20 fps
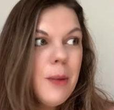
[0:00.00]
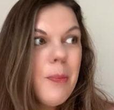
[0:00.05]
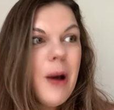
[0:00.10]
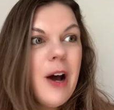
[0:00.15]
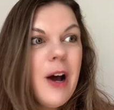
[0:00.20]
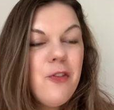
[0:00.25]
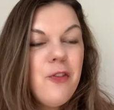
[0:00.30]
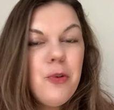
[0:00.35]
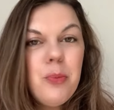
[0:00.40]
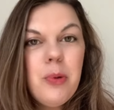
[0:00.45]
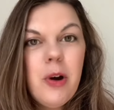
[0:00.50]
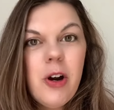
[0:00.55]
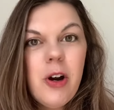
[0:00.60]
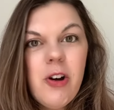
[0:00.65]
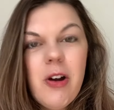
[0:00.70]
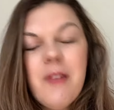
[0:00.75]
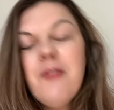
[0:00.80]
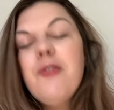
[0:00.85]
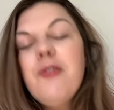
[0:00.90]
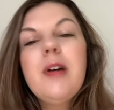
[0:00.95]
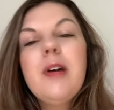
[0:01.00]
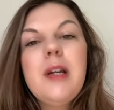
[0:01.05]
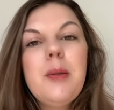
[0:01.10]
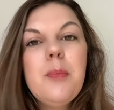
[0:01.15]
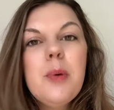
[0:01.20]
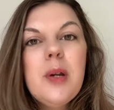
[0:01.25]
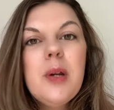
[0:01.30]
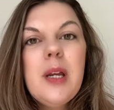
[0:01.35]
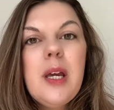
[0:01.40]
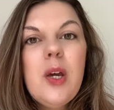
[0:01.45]
powerful program for
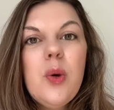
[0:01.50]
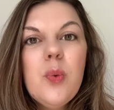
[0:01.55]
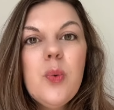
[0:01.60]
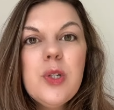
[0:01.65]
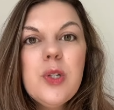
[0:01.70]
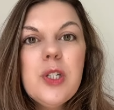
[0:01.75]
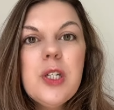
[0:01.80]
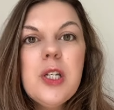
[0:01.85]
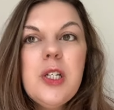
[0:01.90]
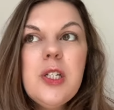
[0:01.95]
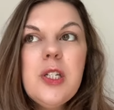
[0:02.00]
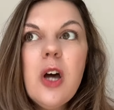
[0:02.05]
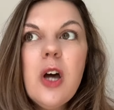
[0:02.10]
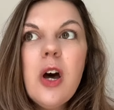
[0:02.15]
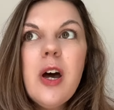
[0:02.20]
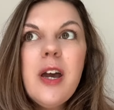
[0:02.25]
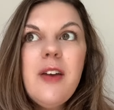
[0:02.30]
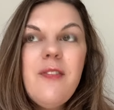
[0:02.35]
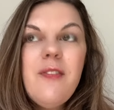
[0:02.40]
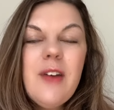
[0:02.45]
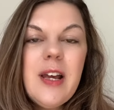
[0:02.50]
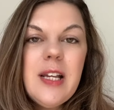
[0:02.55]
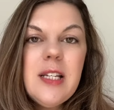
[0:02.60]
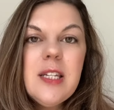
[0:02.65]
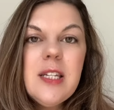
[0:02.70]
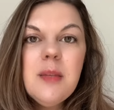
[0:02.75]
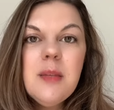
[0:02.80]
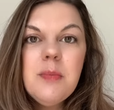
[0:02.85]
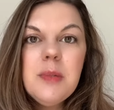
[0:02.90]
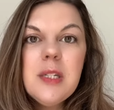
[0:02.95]
anybody who wants to dive
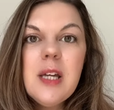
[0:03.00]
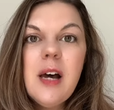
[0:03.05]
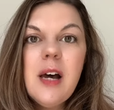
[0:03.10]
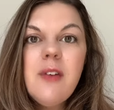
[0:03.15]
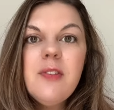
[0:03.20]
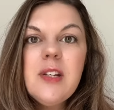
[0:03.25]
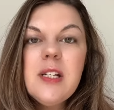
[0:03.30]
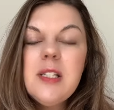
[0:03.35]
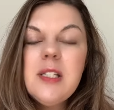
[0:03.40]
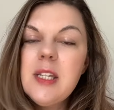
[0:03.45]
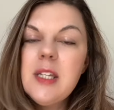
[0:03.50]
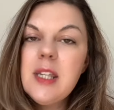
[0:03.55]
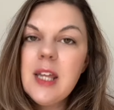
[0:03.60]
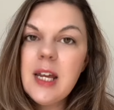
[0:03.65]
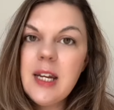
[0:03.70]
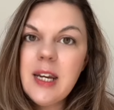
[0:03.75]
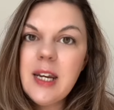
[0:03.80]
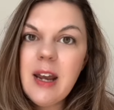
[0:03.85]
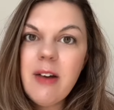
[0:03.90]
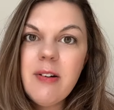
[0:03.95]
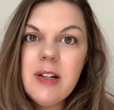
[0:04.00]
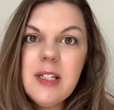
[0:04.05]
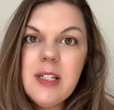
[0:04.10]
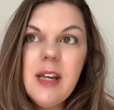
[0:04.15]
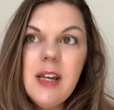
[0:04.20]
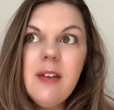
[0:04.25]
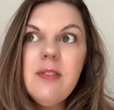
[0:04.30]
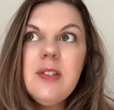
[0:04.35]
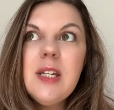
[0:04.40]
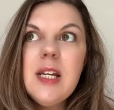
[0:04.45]
into themselves, into their
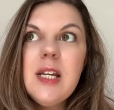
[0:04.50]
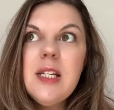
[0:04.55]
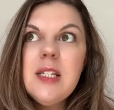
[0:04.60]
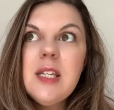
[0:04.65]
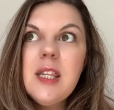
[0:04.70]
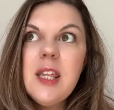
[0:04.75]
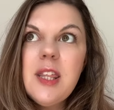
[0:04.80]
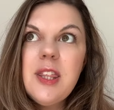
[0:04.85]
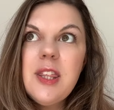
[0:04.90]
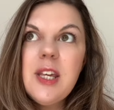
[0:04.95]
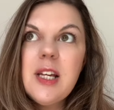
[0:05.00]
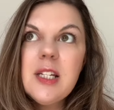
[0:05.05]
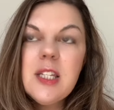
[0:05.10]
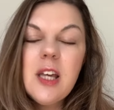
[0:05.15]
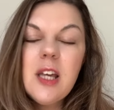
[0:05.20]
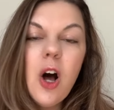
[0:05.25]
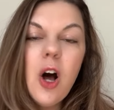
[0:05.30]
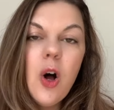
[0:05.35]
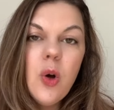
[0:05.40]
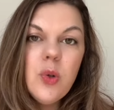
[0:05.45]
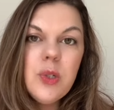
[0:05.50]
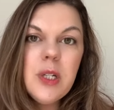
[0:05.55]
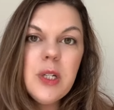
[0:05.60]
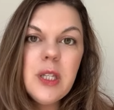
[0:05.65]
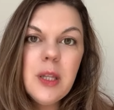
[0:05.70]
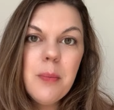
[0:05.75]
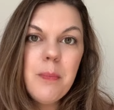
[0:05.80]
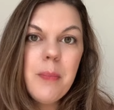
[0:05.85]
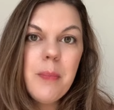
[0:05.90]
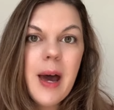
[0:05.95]
narratives, into the things that are holding
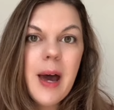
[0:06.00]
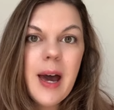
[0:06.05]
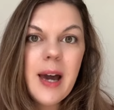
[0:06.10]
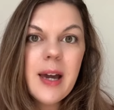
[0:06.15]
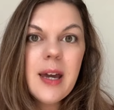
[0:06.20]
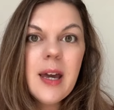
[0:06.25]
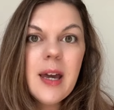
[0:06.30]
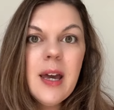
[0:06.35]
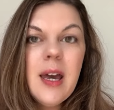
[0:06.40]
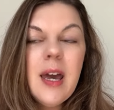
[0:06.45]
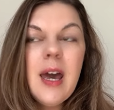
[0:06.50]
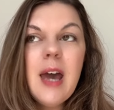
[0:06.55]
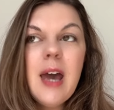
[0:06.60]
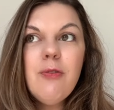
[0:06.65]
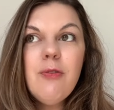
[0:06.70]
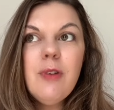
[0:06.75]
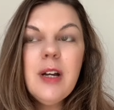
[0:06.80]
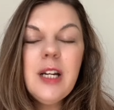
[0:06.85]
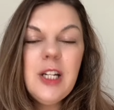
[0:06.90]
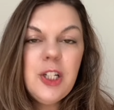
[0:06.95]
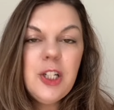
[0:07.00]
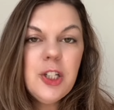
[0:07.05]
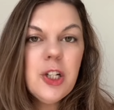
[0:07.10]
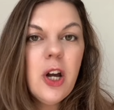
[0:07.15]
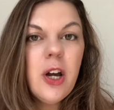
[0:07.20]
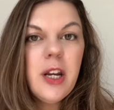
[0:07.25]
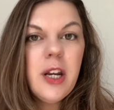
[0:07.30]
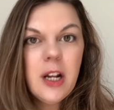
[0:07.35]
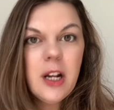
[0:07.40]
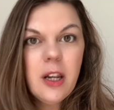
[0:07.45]
them back, really
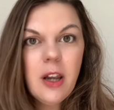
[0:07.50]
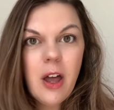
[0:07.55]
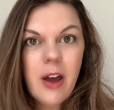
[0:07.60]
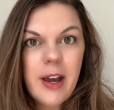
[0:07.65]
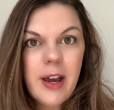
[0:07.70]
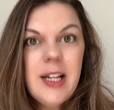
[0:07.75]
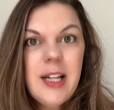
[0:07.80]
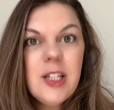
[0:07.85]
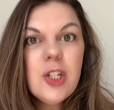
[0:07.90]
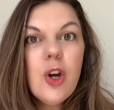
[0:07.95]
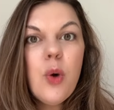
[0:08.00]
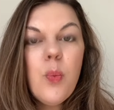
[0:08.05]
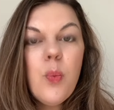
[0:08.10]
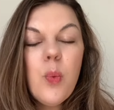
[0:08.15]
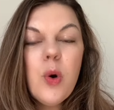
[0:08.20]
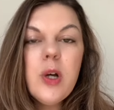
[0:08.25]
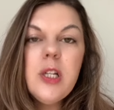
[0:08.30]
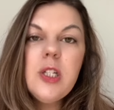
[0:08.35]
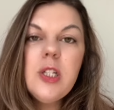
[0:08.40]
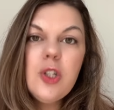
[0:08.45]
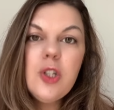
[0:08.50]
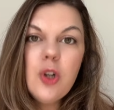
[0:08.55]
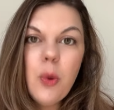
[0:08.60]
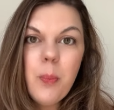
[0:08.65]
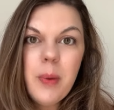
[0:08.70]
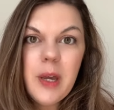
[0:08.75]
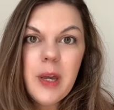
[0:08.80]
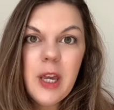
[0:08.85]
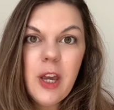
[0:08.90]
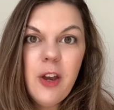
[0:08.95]
shine a light on what is
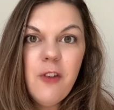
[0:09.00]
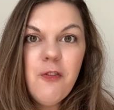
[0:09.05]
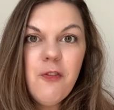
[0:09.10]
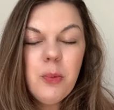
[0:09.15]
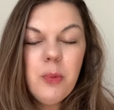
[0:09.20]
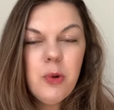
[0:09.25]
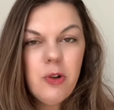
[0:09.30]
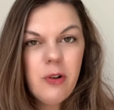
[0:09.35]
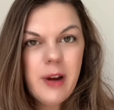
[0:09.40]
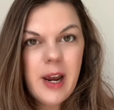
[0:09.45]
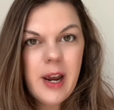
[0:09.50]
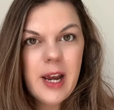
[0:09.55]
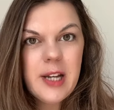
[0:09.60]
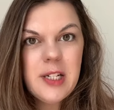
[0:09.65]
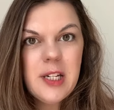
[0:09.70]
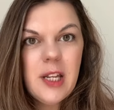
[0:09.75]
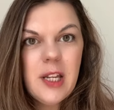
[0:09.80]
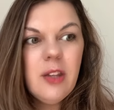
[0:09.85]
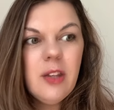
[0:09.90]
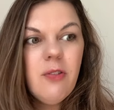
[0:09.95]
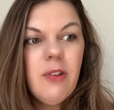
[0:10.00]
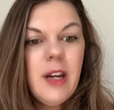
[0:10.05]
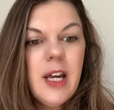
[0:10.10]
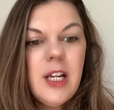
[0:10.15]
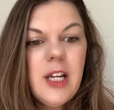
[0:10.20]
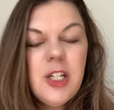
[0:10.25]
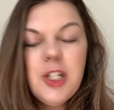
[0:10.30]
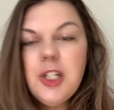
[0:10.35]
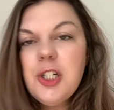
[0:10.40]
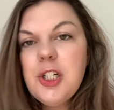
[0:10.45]
stopping you from creating the
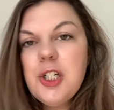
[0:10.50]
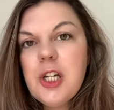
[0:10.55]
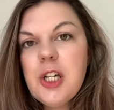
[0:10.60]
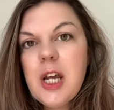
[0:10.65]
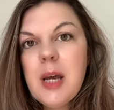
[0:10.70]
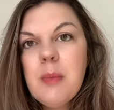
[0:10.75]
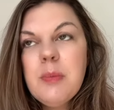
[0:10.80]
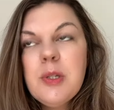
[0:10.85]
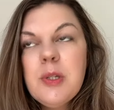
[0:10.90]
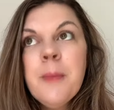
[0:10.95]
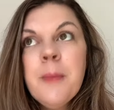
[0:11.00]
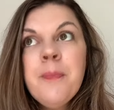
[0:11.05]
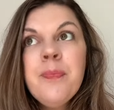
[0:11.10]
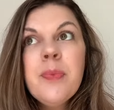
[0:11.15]
relationships